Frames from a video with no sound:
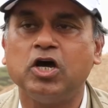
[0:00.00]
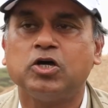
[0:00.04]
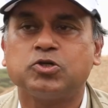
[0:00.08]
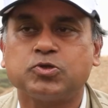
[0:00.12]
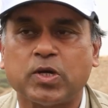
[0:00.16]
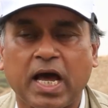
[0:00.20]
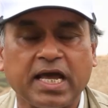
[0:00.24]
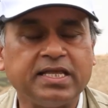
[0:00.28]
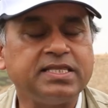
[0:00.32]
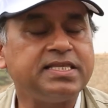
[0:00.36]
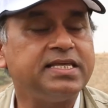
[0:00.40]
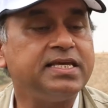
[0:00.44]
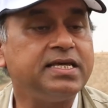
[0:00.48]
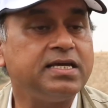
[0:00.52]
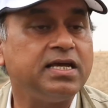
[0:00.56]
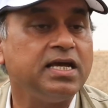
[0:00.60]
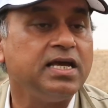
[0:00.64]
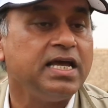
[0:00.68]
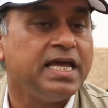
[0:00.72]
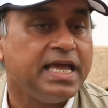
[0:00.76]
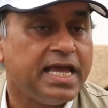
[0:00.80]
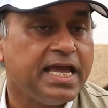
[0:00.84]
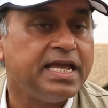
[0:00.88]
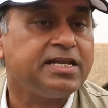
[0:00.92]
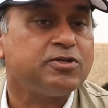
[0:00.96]
So I think
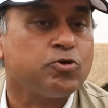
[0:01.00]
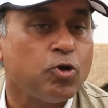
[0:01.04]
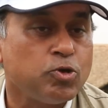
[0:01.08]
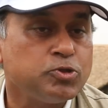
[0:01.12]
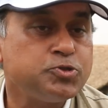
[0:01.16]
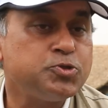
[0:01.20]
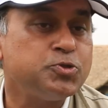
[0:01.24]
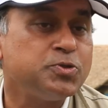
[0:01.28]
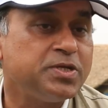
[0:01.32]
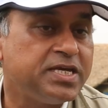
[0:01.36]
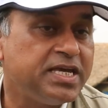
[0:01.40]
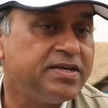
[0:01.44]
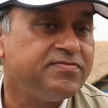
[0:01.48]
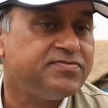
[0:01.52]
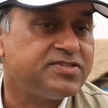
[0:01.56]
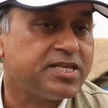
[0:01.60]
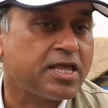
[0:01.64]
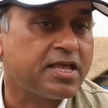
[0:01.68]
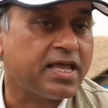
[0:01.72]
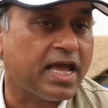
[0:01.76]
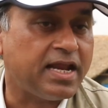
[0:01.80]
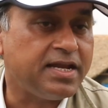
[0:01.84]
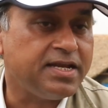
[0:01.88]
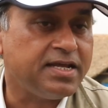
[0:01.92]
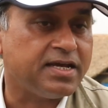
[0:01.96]
it also gives
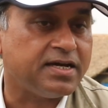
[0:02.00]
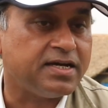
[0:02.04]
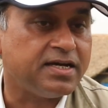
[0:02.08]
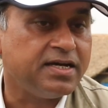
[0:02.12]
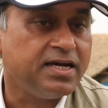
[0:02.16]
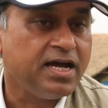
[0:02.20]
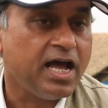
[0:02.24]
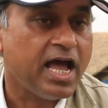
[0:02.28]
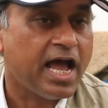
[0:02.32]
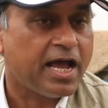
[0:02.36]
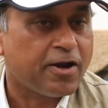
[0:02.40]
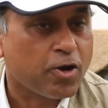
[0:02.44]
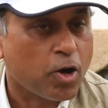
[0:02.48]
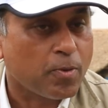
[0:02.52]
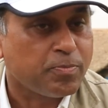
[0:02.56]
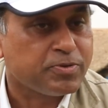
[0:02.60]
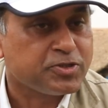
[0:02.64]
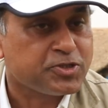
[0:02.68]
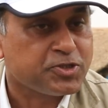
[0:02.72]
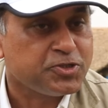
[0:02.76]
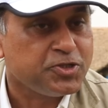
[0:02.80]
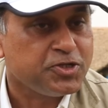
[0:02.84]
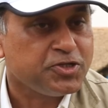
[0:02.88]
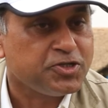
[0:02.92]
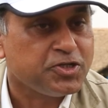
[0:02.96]
Kenya an
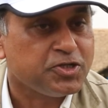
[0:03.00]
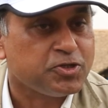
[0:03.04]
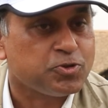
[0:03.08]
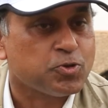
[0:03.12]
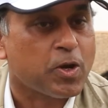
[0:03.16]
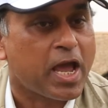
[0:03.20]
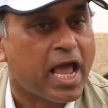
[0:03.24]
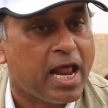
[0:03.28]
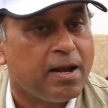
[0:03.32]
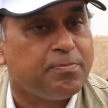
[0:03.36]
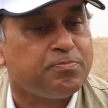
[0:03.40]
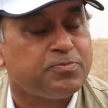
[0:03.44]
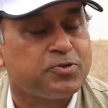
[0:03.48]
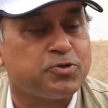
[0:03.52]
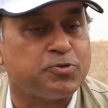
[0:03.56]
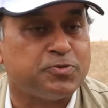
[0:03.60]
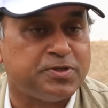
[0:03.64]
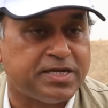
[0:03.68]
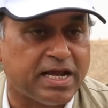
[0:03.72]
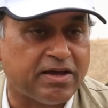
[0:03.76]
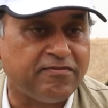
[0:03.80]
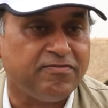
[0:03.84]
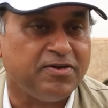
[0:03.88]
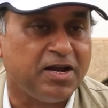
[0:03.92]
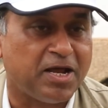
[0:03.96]
opportunity to help to
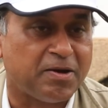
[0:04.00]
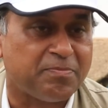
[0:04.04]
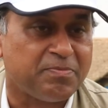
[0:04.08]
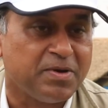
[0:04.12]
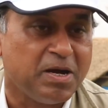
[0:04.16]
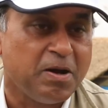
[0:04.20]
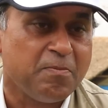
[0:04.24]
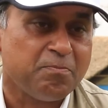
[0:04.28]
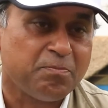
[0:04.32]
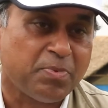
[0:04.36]
develop